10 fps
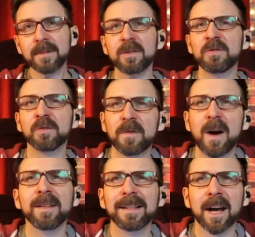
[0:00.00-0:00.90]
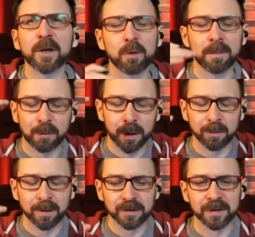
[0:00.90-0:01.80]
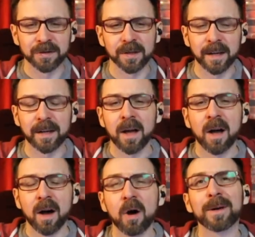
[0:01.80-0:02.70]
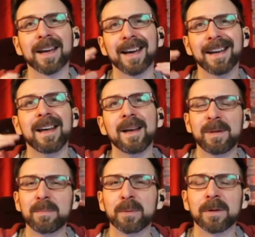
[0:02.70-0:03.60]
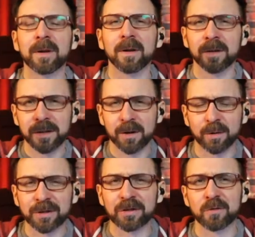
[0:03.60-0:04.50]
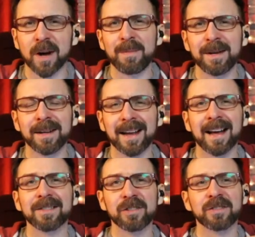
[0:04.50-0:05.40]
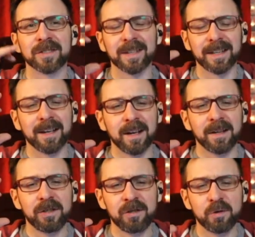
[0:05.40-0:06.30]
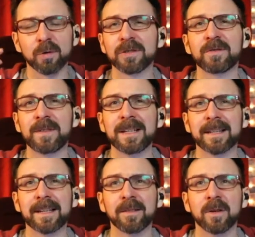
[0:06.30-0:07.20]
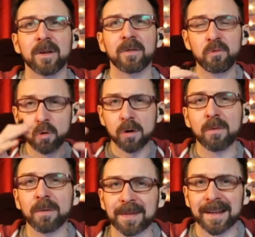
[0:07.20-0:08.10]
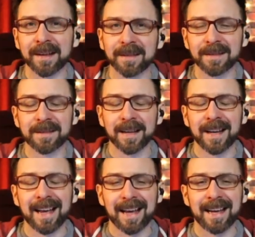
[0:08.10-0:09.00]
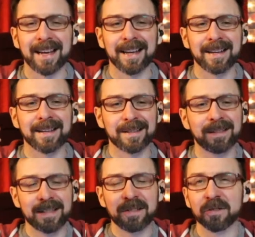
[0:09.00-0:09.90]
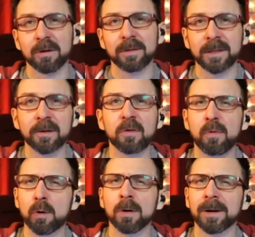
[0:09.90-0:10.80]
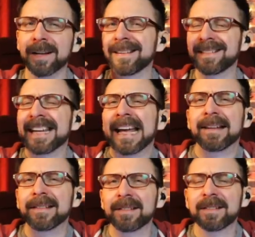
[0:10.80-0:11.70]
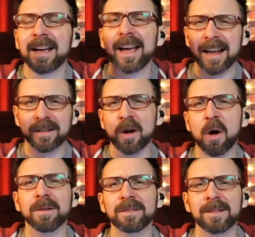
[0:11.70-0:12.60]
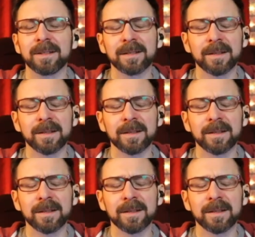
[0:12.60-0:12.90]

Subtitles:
So finally got to a point where it's just like, okay, people are, describing it as just like, you're just feeling normal things, and these are a little more intense and constant.